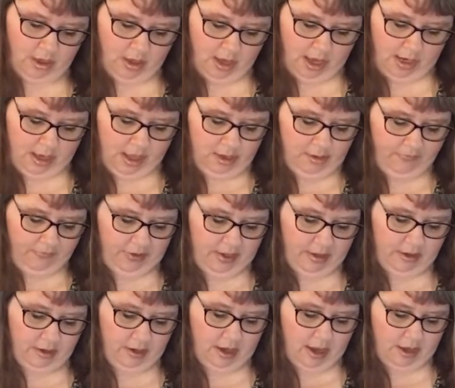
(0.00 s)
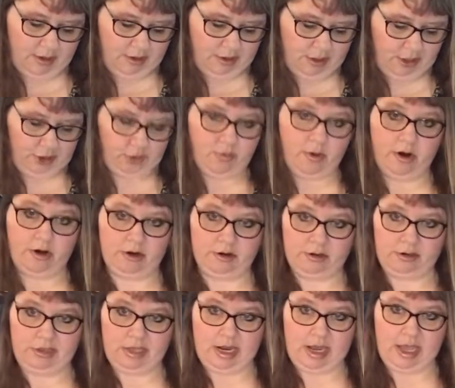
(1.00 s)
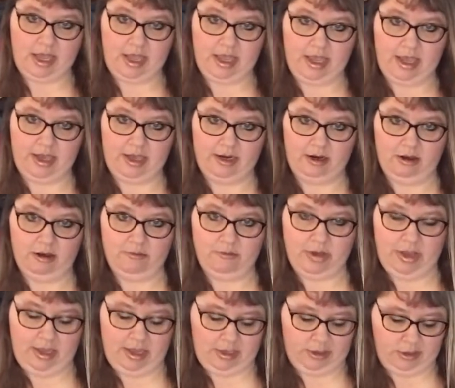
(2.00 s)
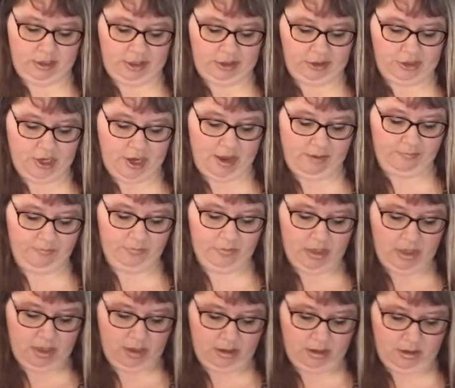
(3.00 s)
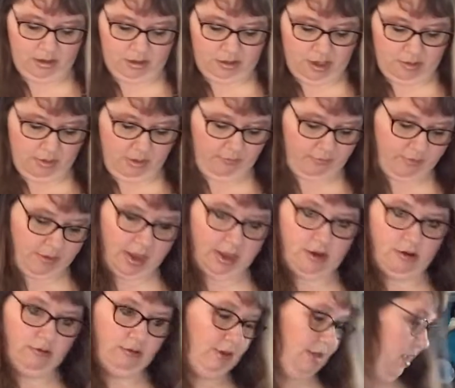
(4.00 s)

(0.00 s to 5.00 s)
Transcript: A lot of the stitch markers that I had on my Etsy shop, some of them I only